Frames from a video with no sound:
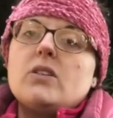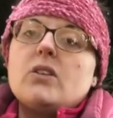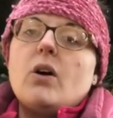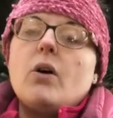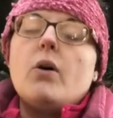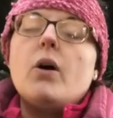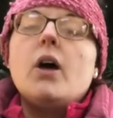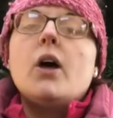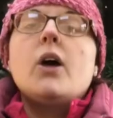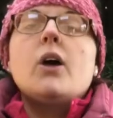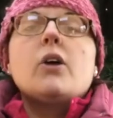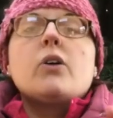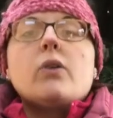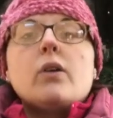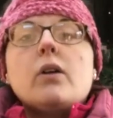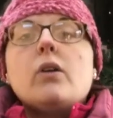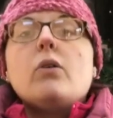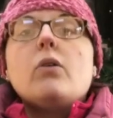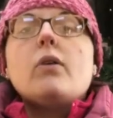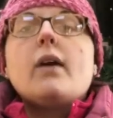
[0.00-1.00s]
So
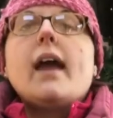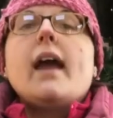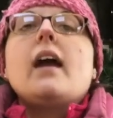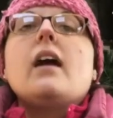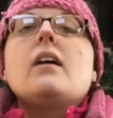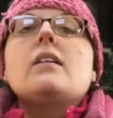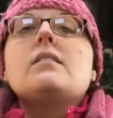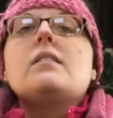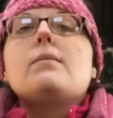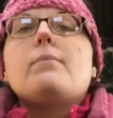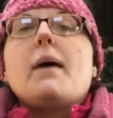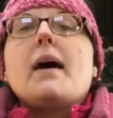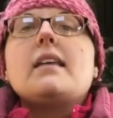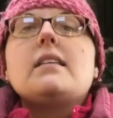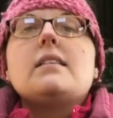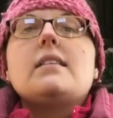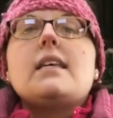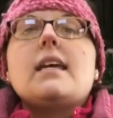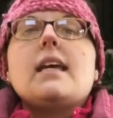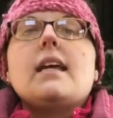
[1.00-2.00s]
critical care is the
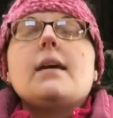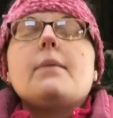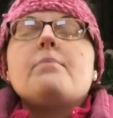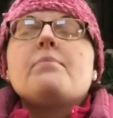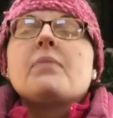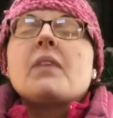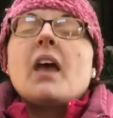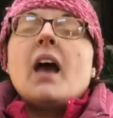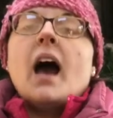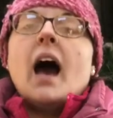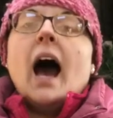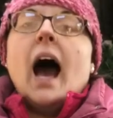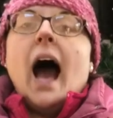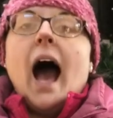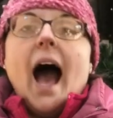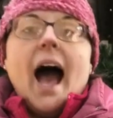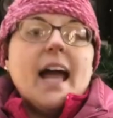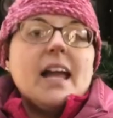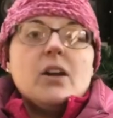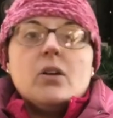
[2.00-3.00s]
best thing.
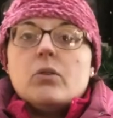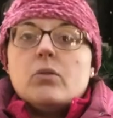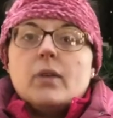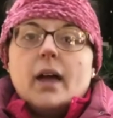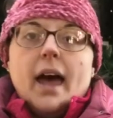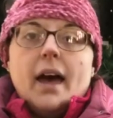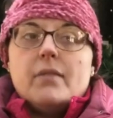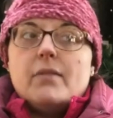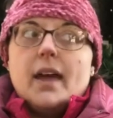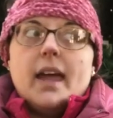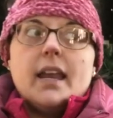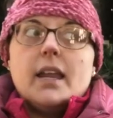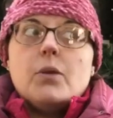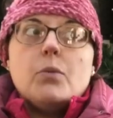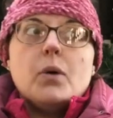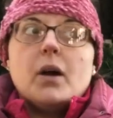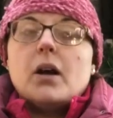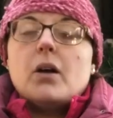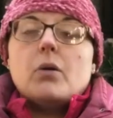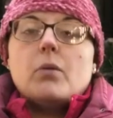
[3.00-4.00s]
I don't have
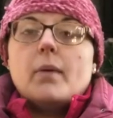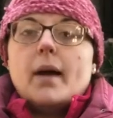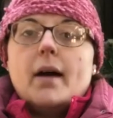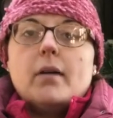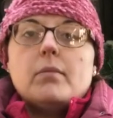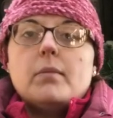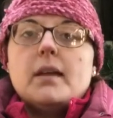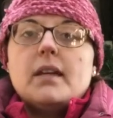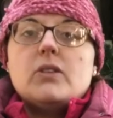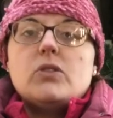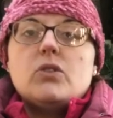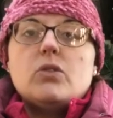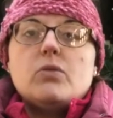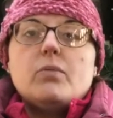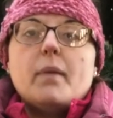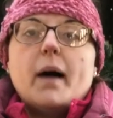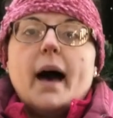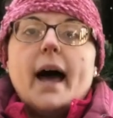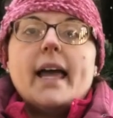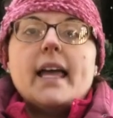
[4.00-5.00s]
anywhere around me to
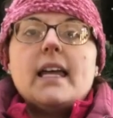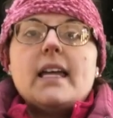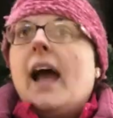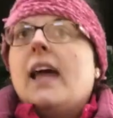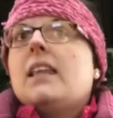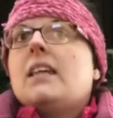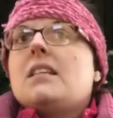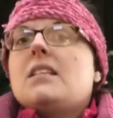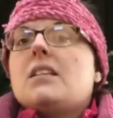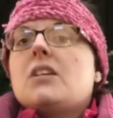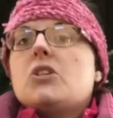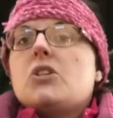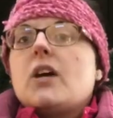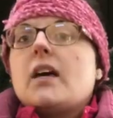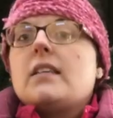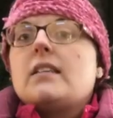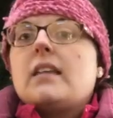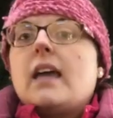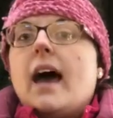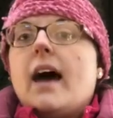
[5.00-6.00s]
buy it. Highly
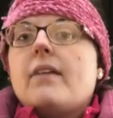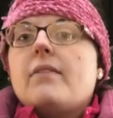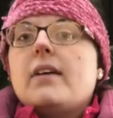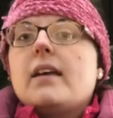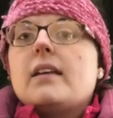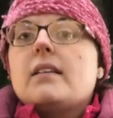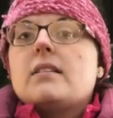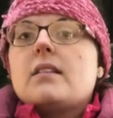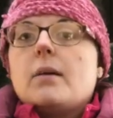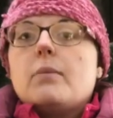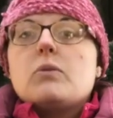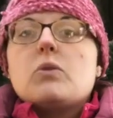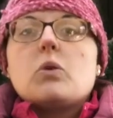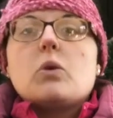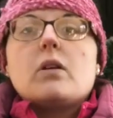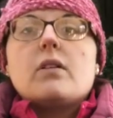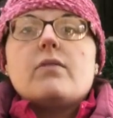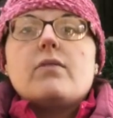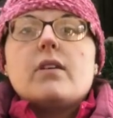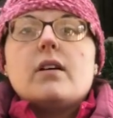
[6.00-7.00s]
suggest having some
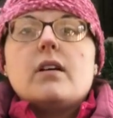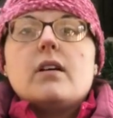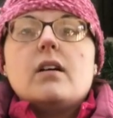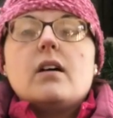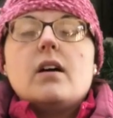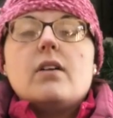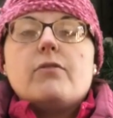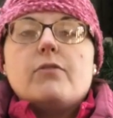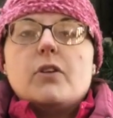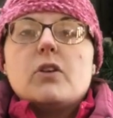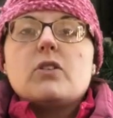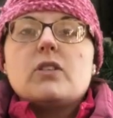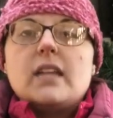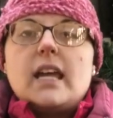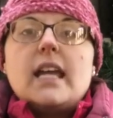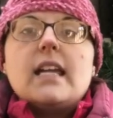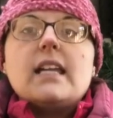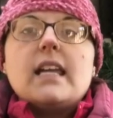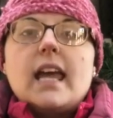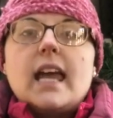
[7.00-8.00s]
sort of a first
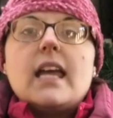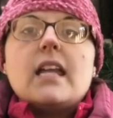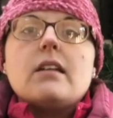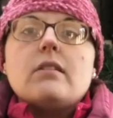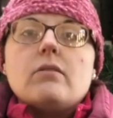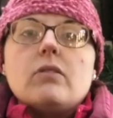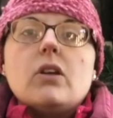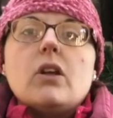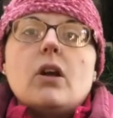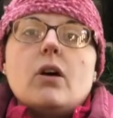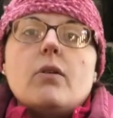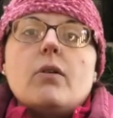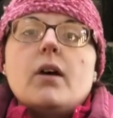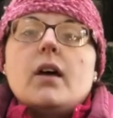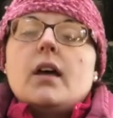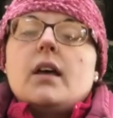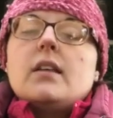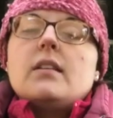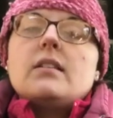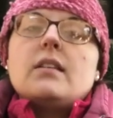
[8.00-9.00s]
aid kit, you know,
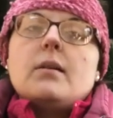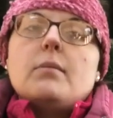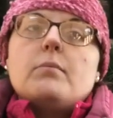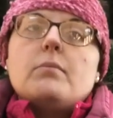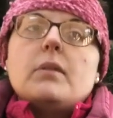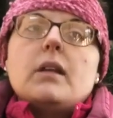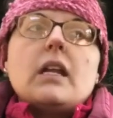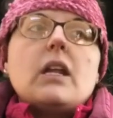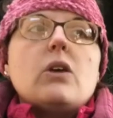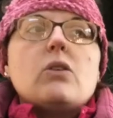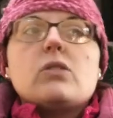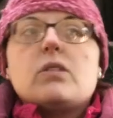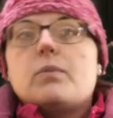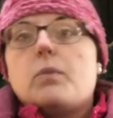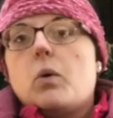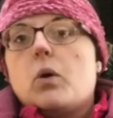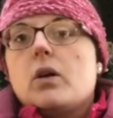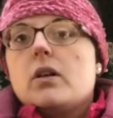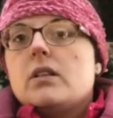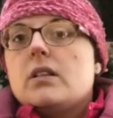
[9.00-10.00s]
some
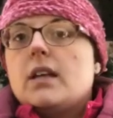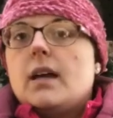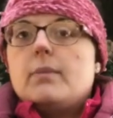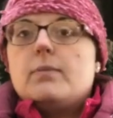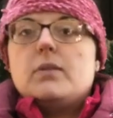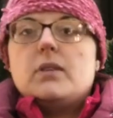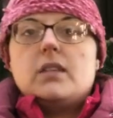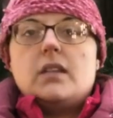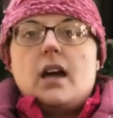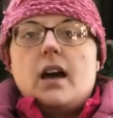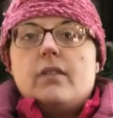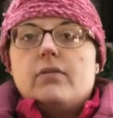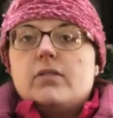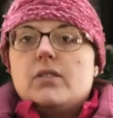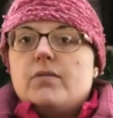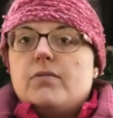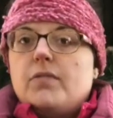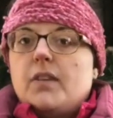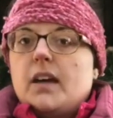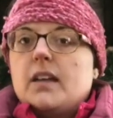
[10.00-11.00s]
Neosporin type stuff
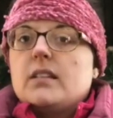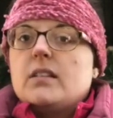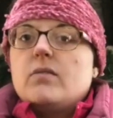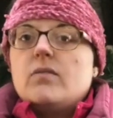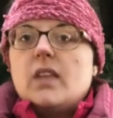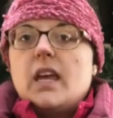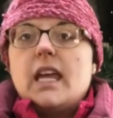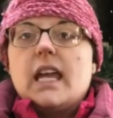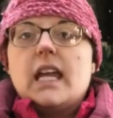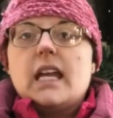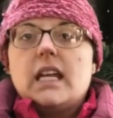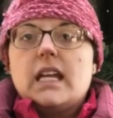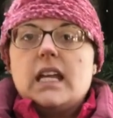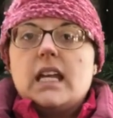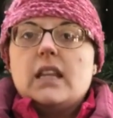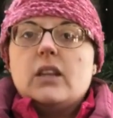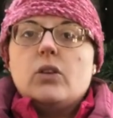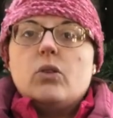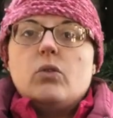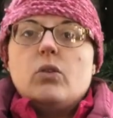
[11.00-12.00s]
to fix if they get
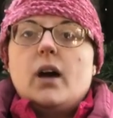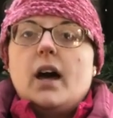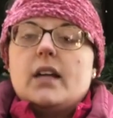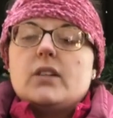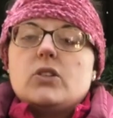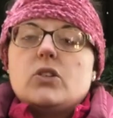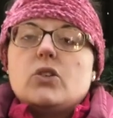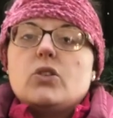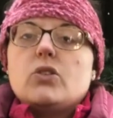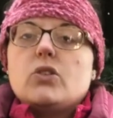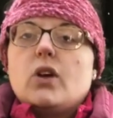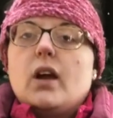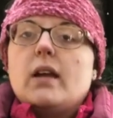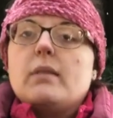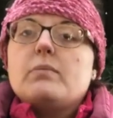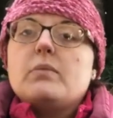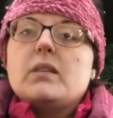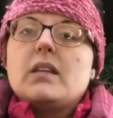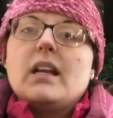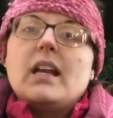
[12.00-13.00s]
any little cuts or
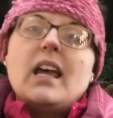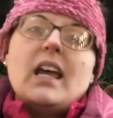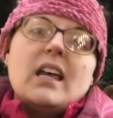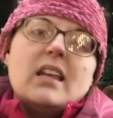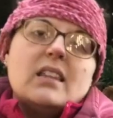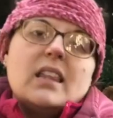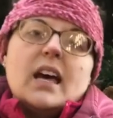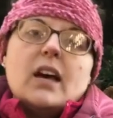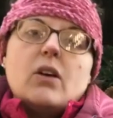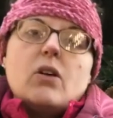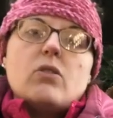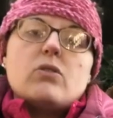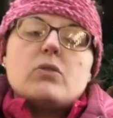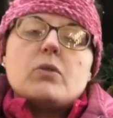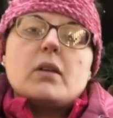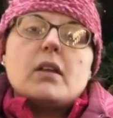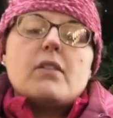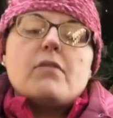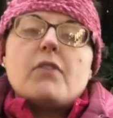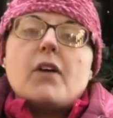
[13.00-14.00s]
scrapes, and that goes
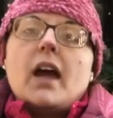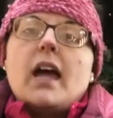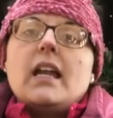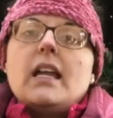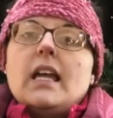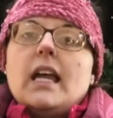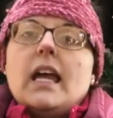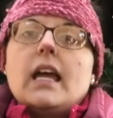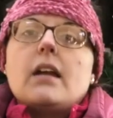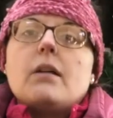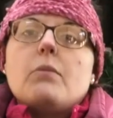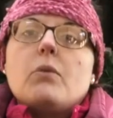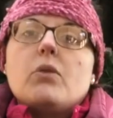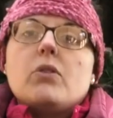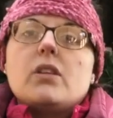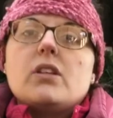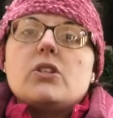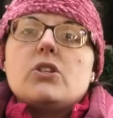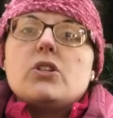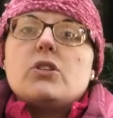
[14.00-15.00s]
really for any animal
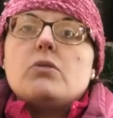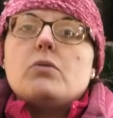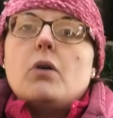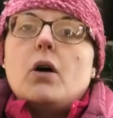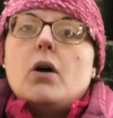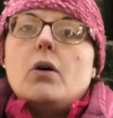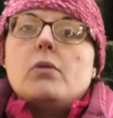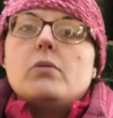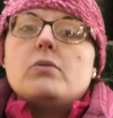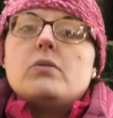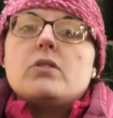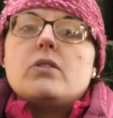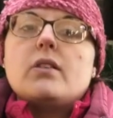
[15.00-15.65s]
that you own.